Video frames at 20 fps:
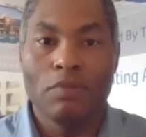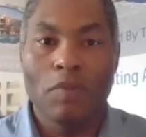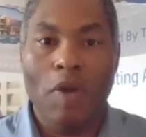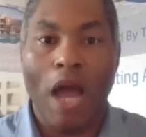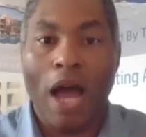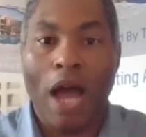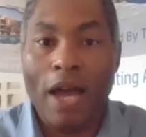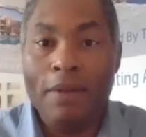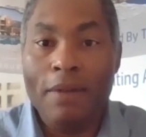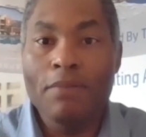
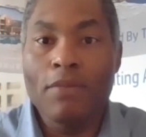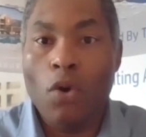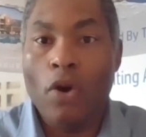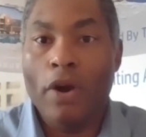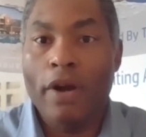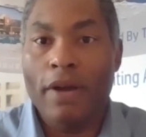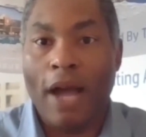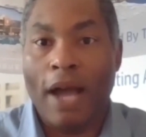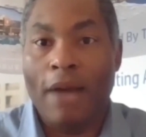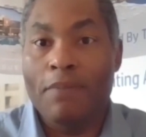I'm
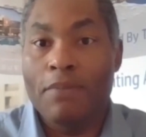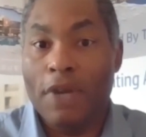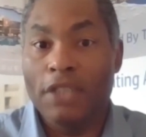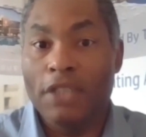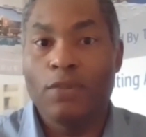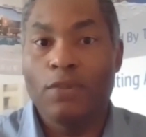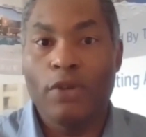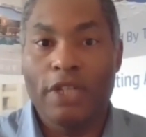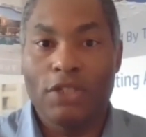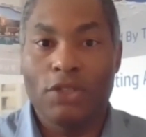
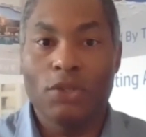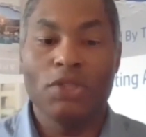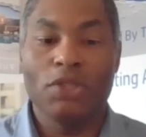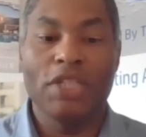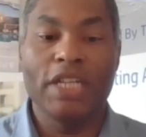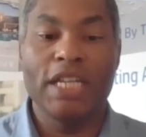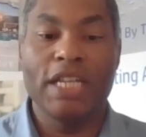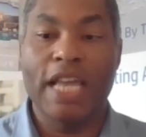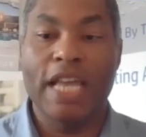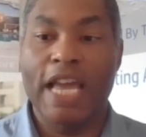much more
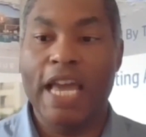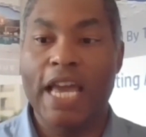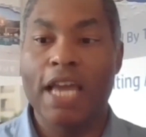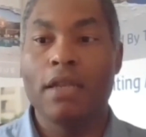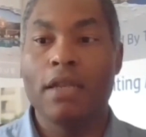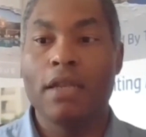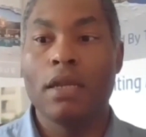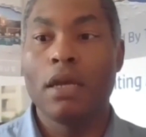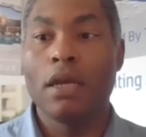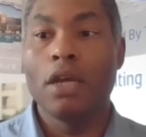interested in